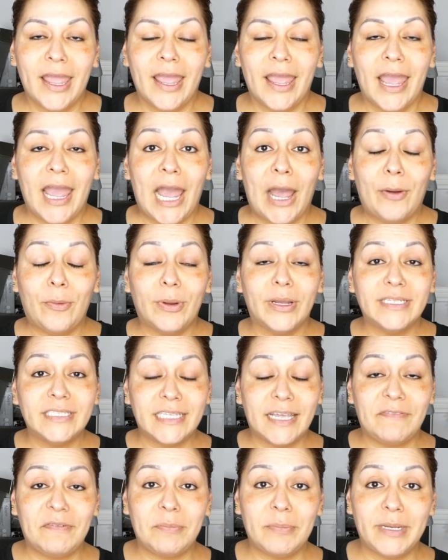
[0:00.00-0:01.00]
How is
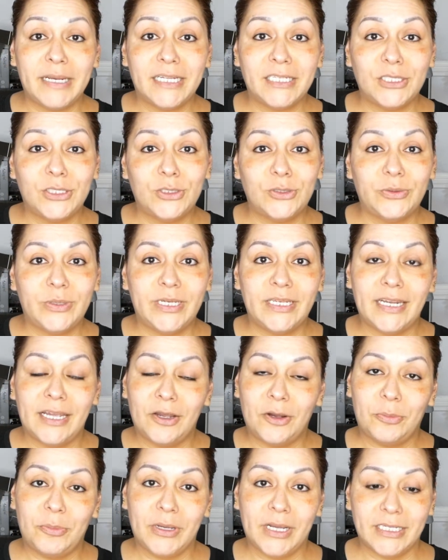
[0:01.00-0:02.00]
everybody doing? I
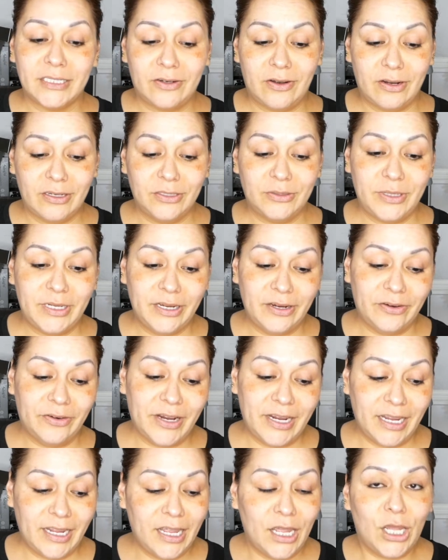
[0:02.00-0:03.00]
hope you guys are all doing
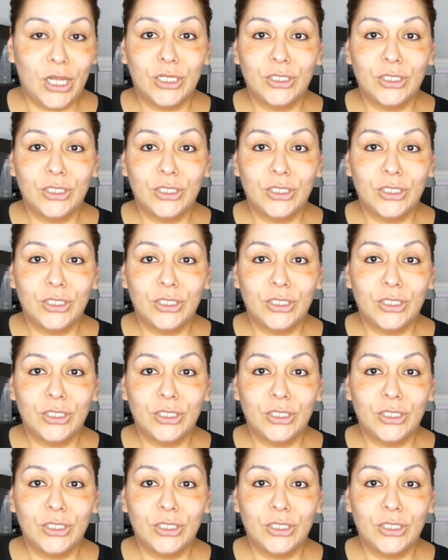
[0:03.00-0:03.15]
great.